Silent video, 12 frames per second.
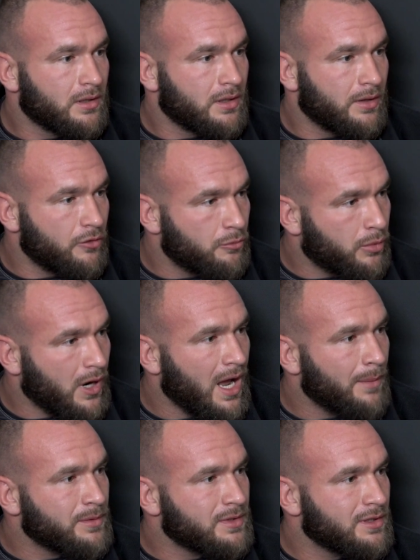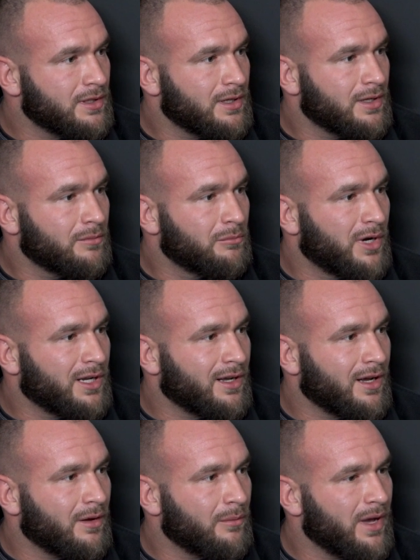give you props.
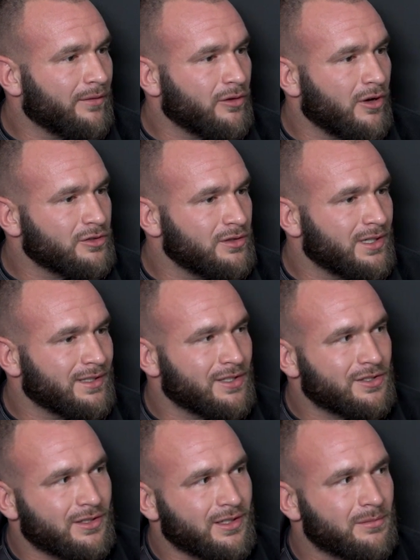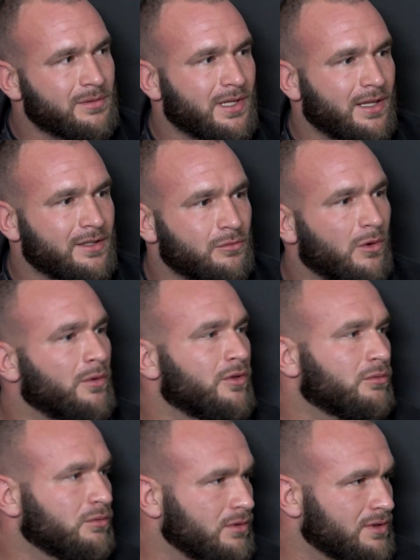But we have to also look at the circumstances. What were
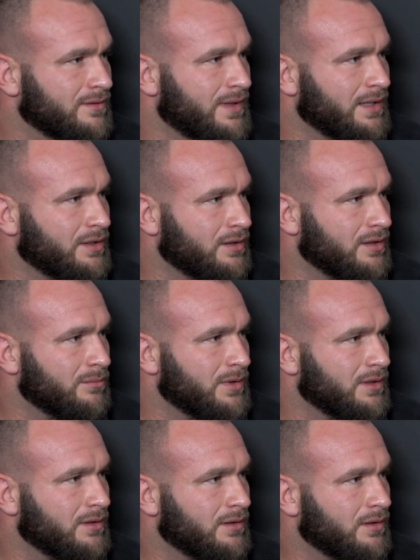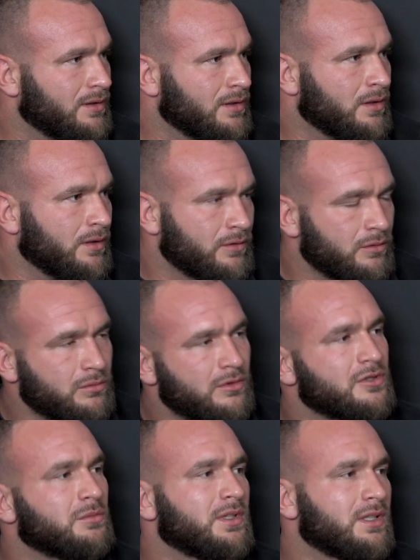the rules of that tournament? Mm-hmm. If the
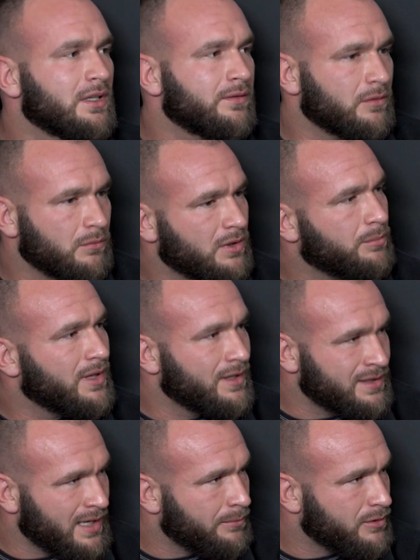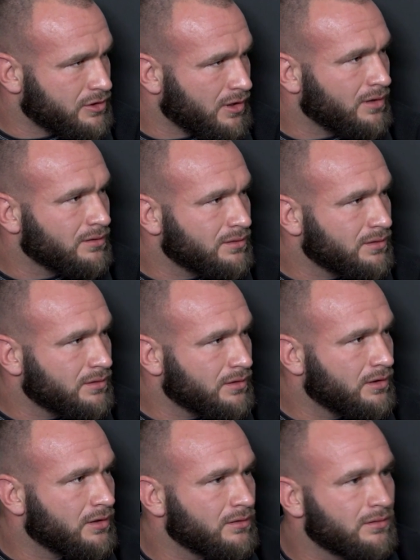rules were different, would it be the same result?
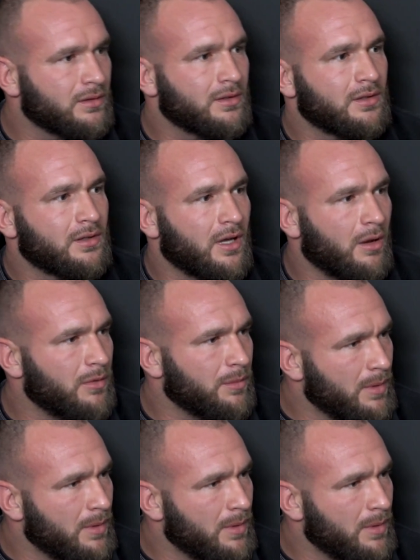You know, how many